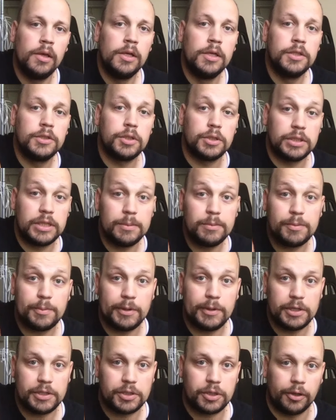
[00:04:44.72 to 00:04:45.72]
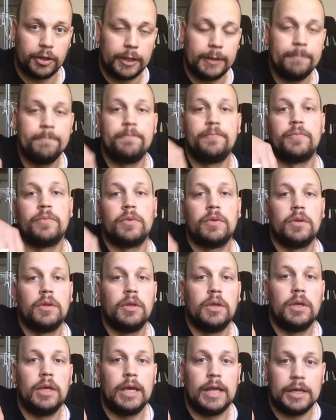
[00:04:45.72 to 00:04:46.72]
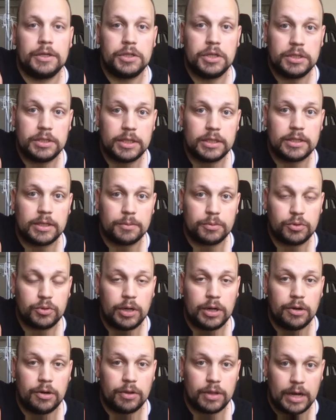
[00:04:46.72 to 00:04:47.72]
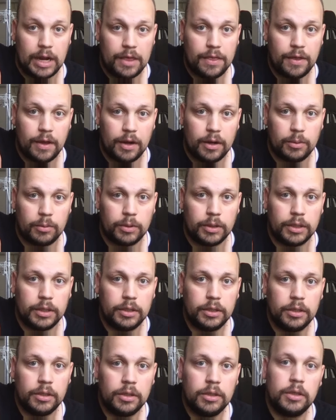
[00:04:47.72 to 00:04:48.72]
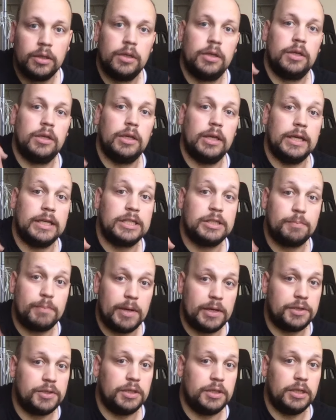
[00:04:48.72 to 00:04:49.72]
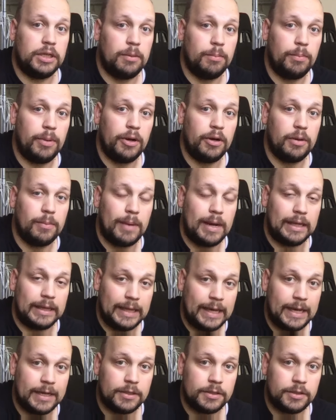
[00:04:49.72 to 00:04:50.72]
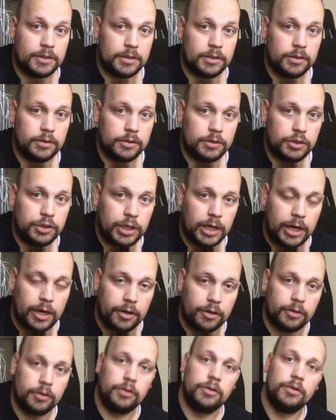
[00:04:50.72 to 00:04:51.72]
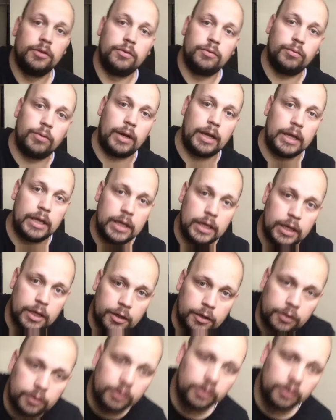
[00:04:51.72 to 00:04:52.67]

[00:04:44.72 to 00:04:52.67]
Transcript: So it seems pretty sturdy. It actually sits up straighter than I thought it would, especially compared to my last chair right here,